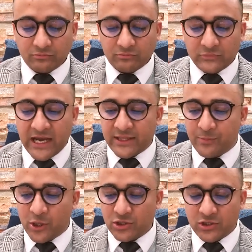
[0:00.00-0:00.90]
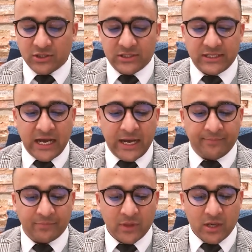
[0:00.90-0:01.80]
Now the persons
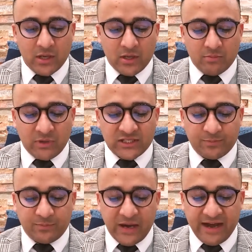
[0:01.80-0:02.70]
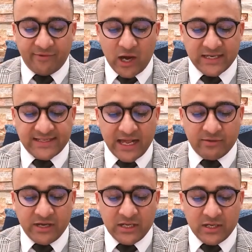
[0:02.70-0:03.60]
must have a high
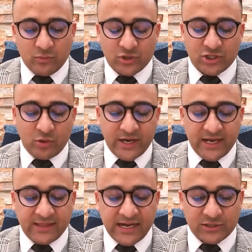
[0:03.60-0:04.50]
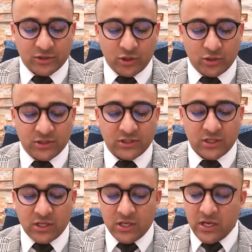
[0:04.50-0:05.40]
salary, which is $98,000,
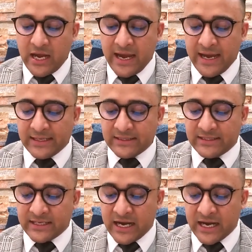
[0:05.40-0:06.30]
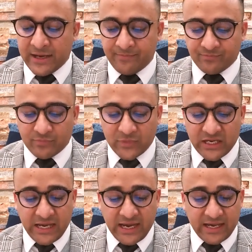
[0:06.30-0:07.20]
and
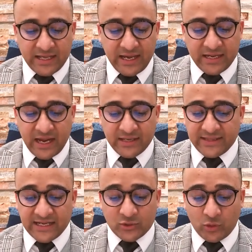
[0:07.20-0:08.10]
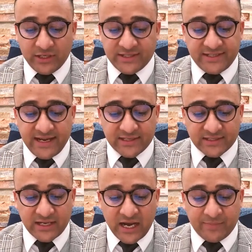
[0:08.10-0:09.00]
and that's all it
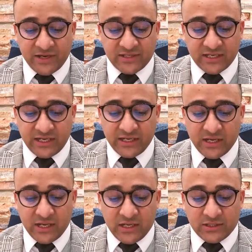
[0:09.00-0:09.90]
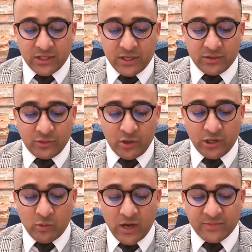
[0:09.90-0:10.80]
says, basically. So no
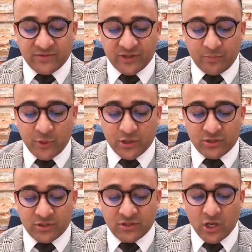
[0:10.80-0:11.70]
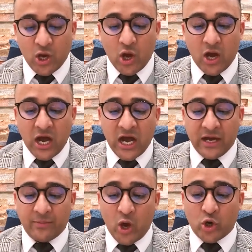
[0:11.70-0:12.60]
requirements for the person's
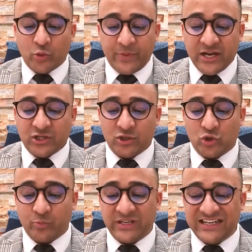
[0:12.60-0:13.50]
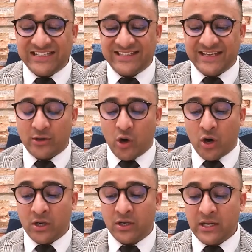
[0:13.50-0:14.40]
occupation to be listed
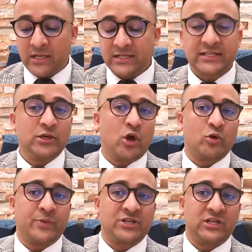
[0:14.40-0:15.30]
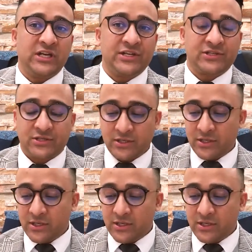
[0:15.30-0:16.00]
on skill occupation list.